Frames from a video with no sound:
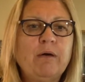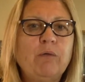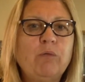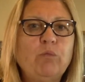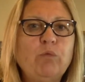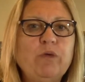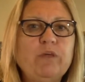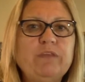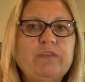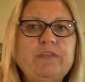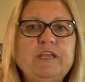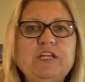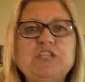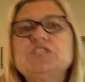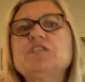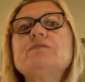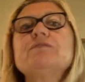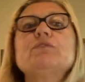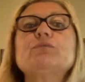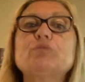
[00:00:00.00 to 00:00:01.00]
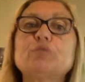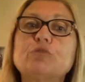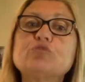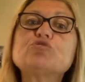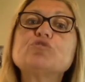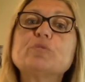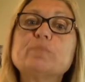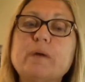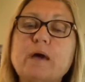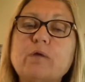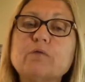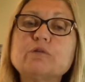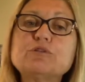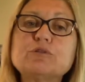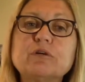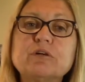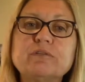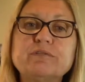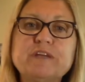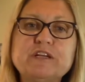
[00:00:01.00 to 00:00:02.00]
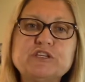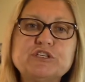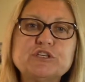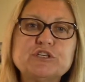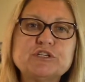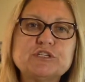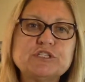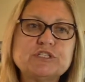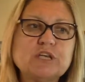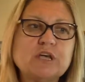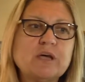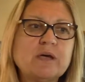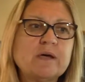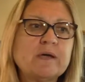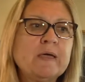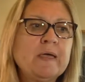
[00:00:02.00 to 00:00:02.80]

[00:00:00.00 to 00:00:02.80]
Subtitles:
with each of the Road Trip Outdoor Adventures song,